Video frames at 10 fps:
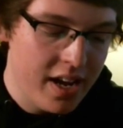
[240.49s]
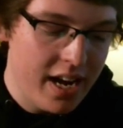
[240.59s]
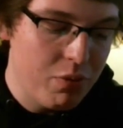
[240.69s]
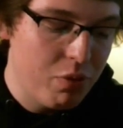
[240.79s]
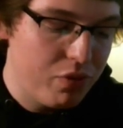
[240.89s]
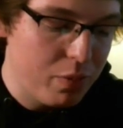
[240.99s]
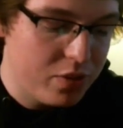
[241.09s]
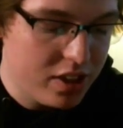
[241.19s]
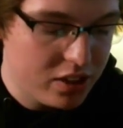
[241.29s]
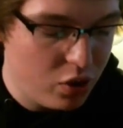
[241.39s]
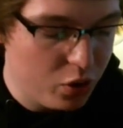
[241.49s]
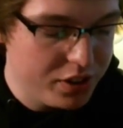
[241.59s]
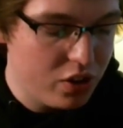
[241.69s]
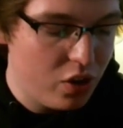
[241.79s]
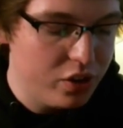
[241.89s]
And he went from 6
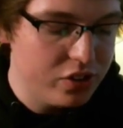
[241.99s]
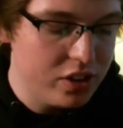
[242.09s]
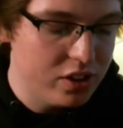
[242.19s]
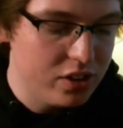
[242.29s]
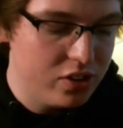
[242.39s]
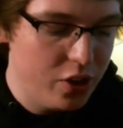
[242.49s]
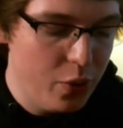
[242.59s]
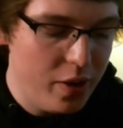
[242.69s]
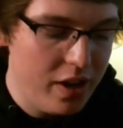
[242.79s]
holding calls to 2,